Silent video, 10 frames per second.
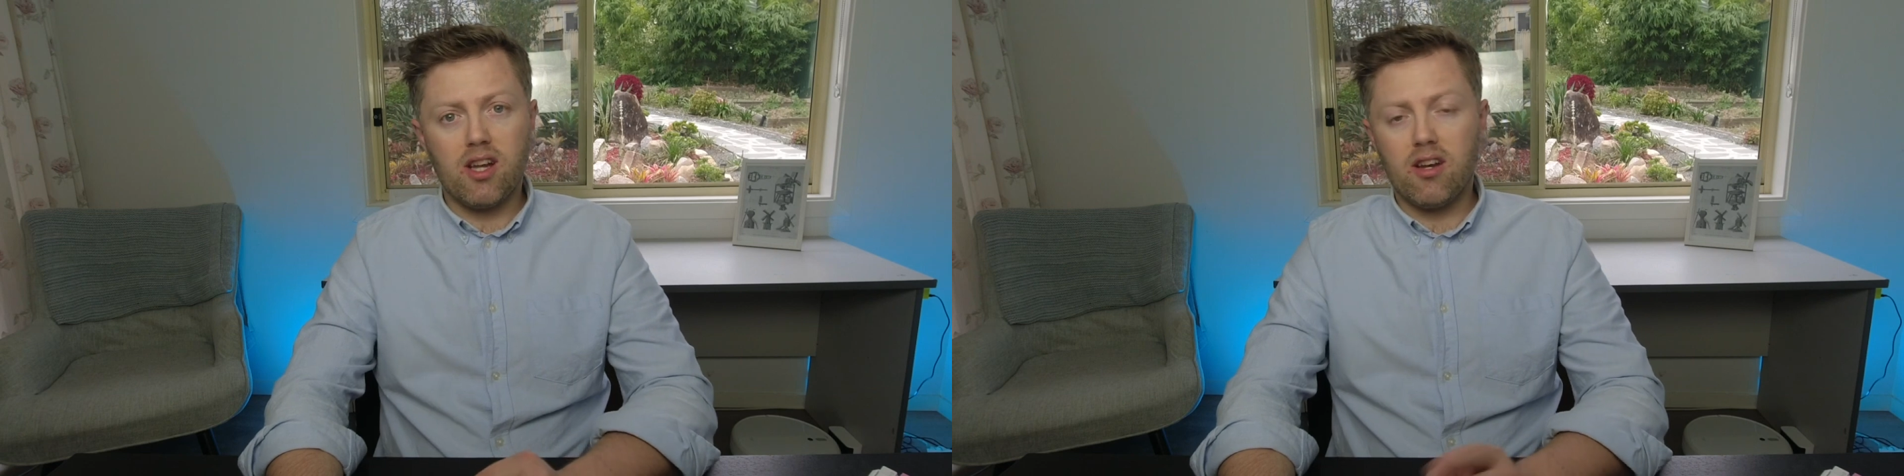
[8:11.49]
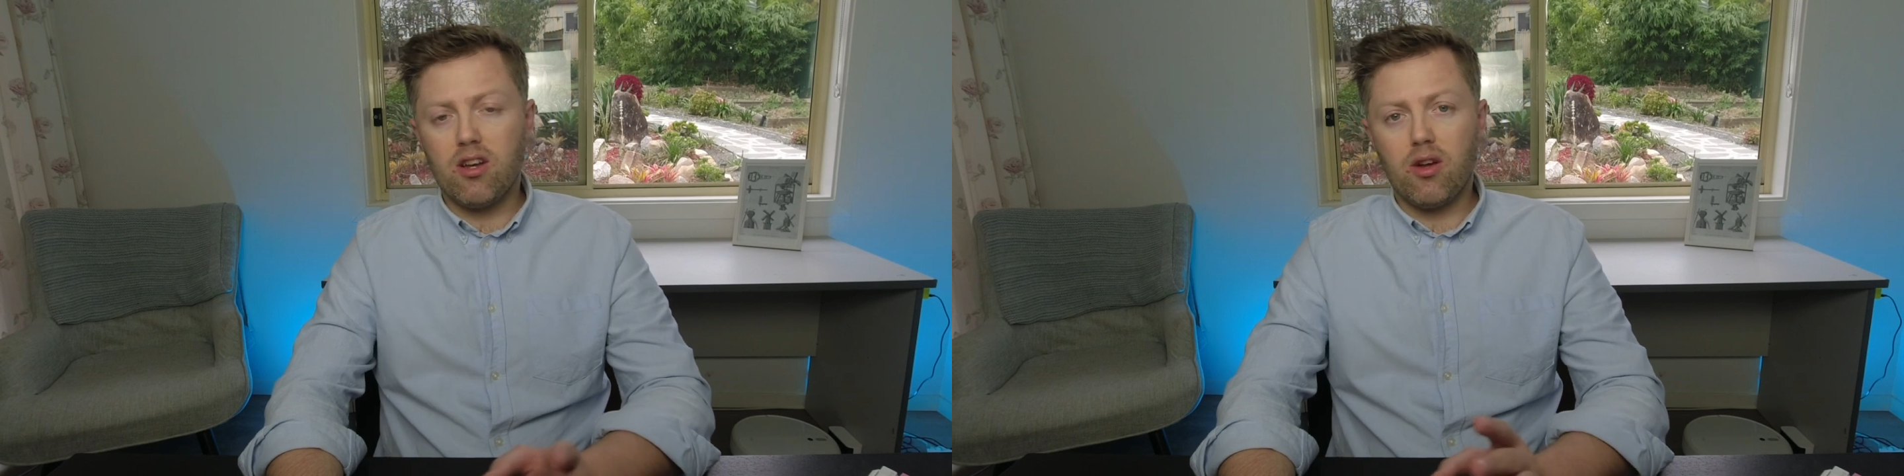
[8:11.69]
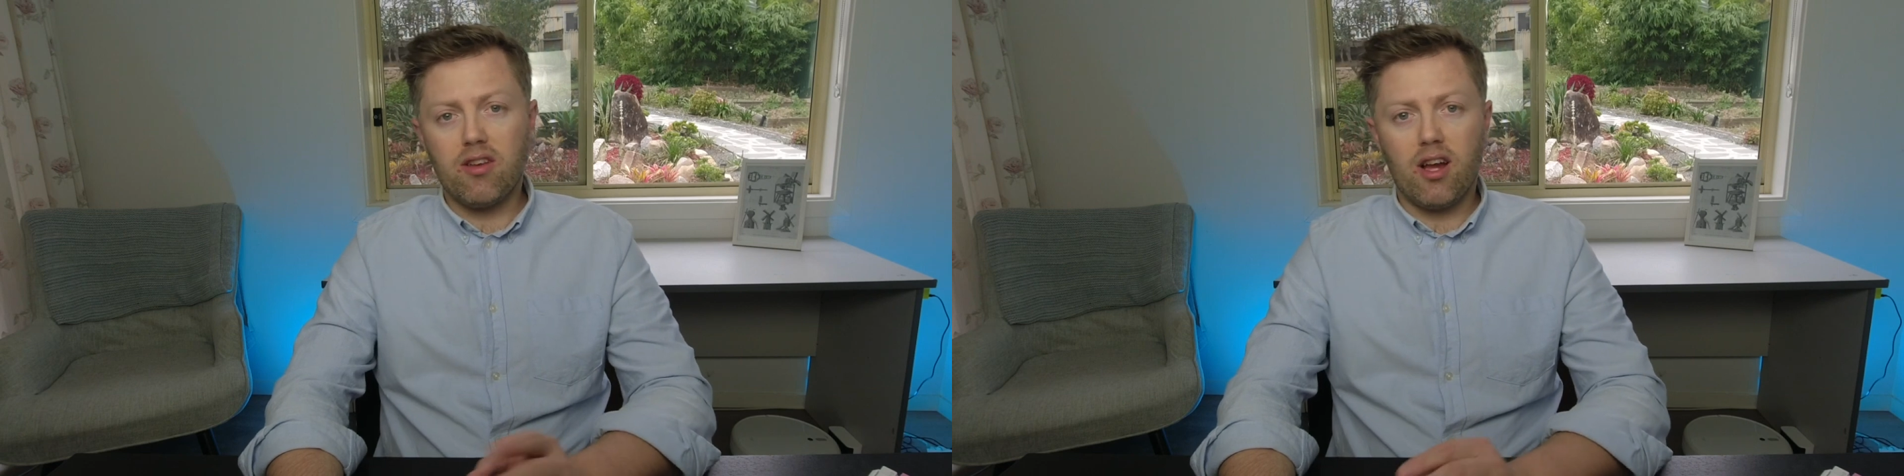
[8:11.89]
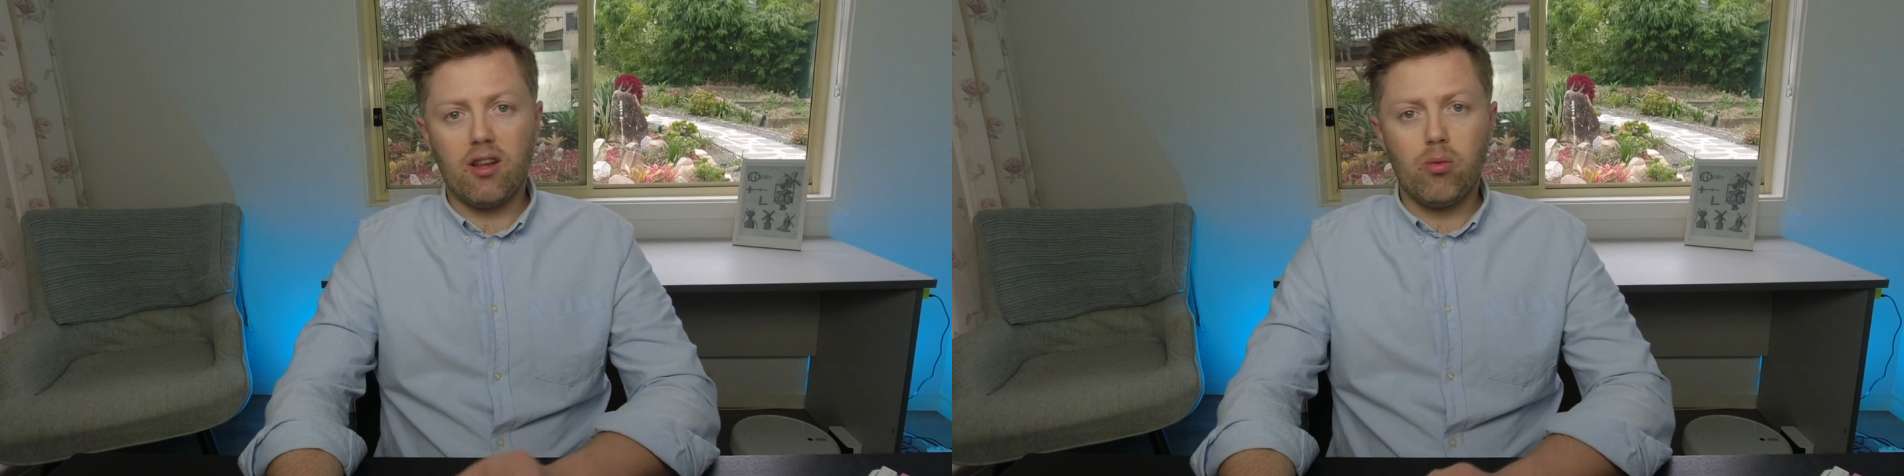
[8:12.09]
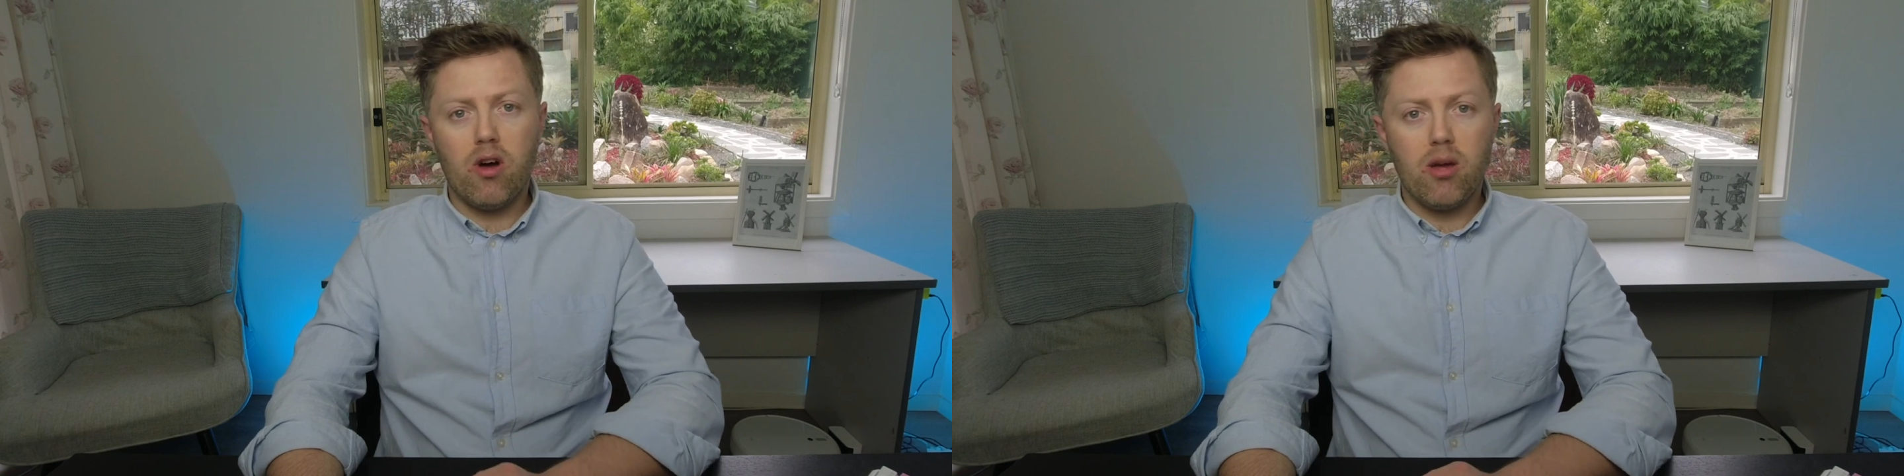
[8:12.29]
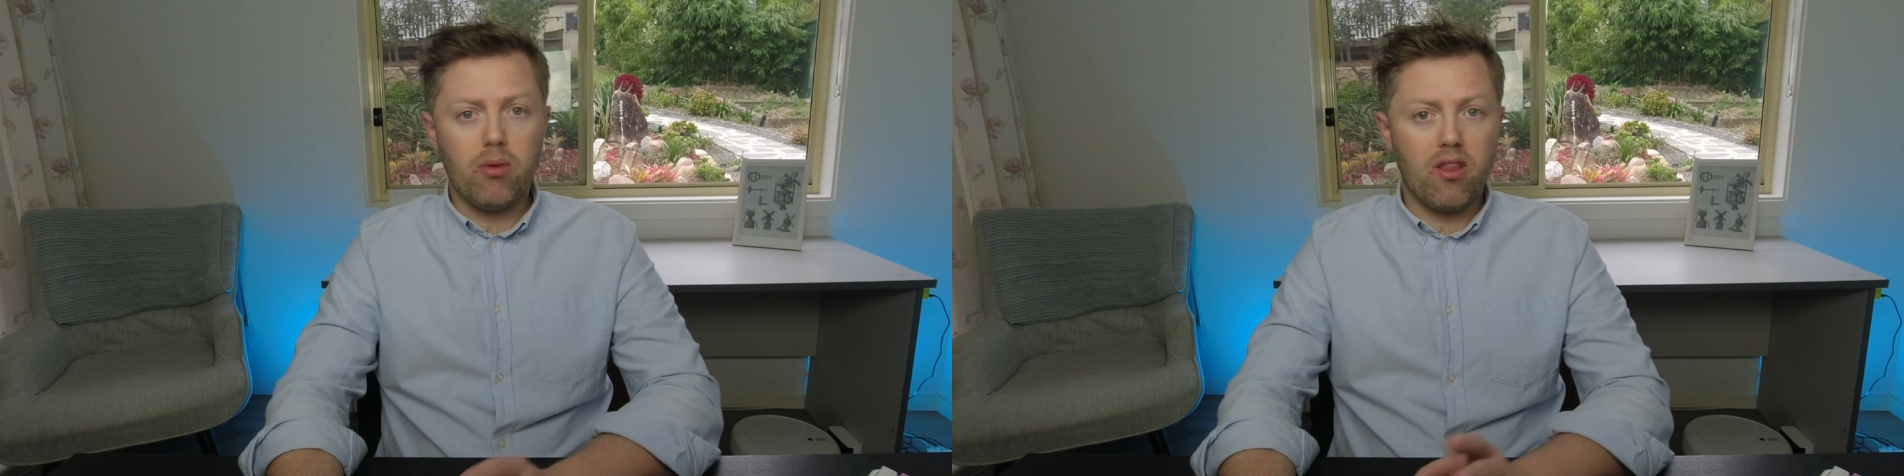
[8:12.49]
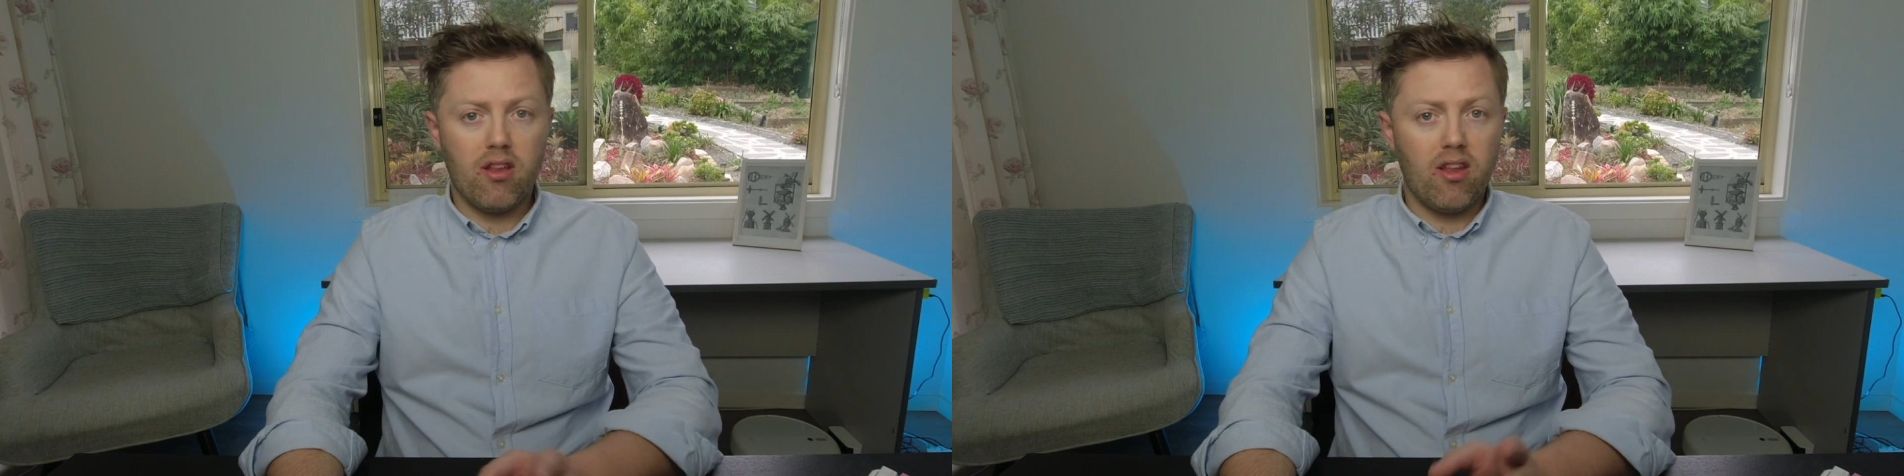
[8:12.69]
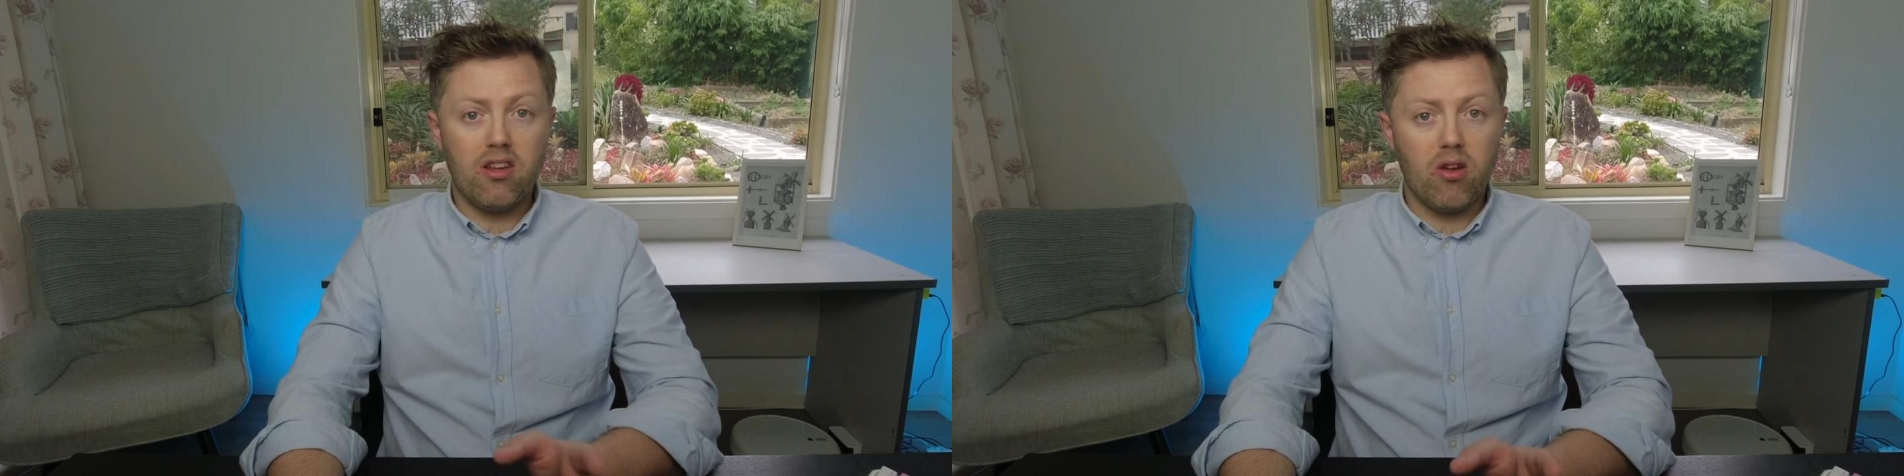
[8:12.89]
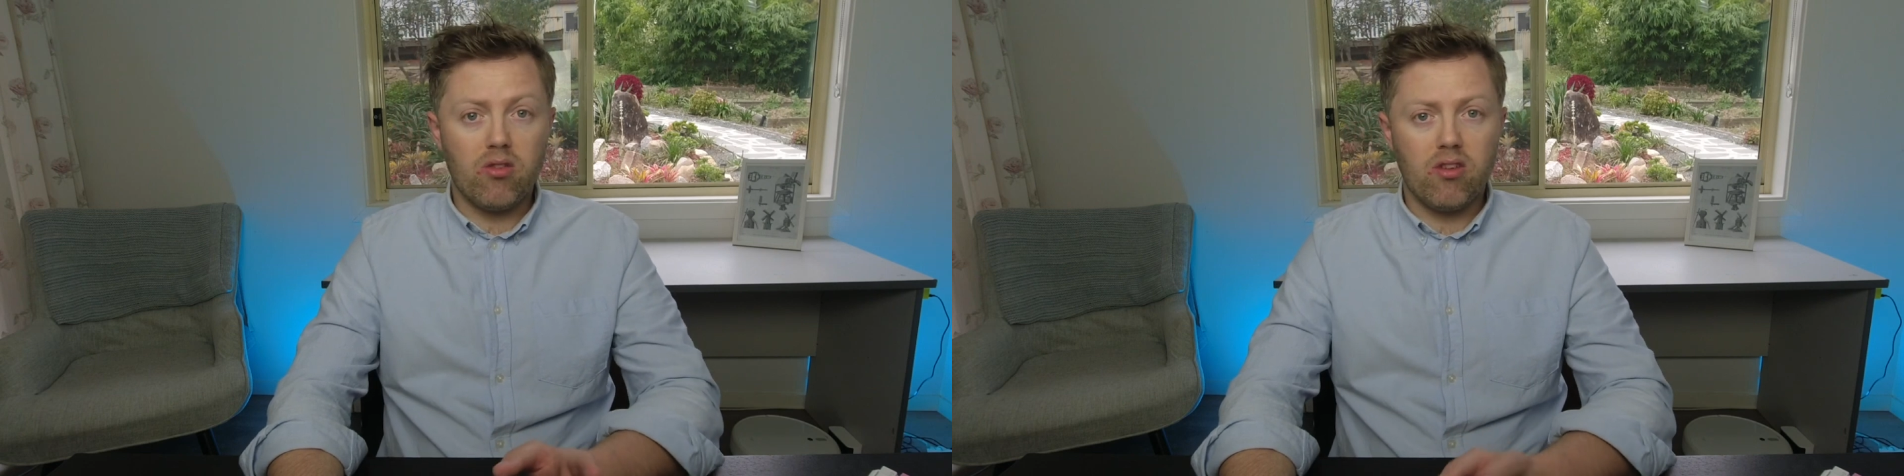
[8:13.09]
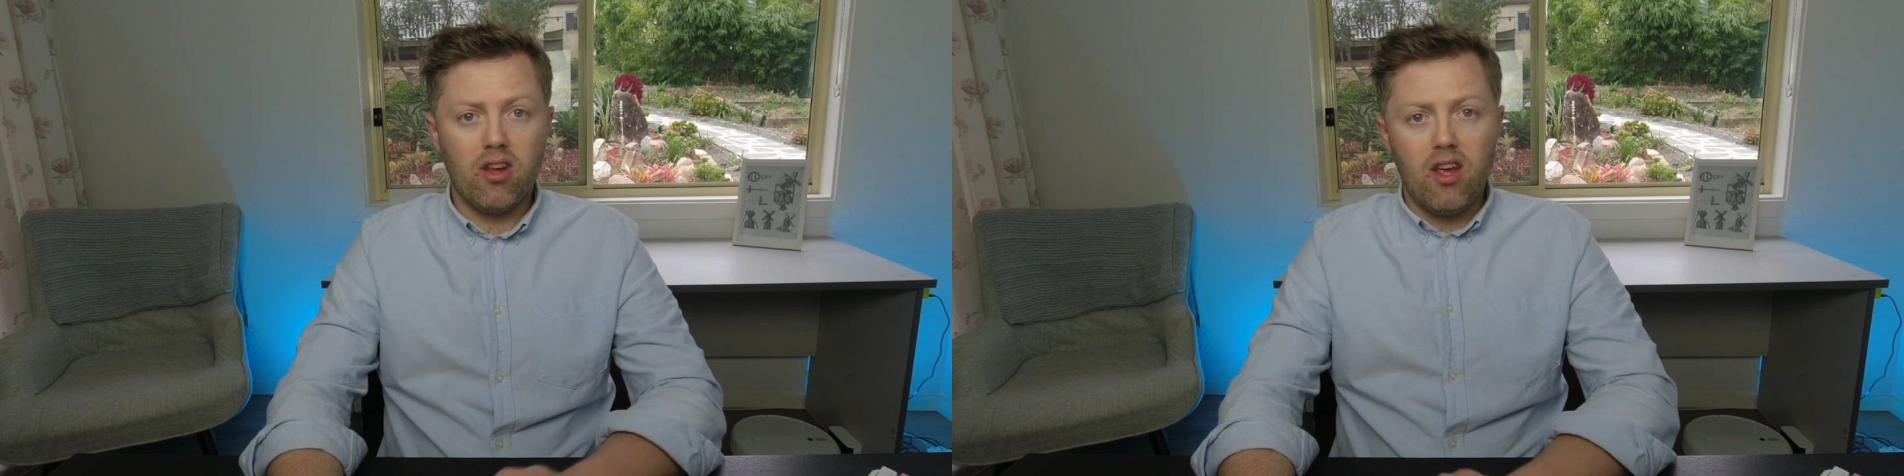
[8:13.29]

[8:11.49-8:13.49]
I don't know exactly why, but they don't.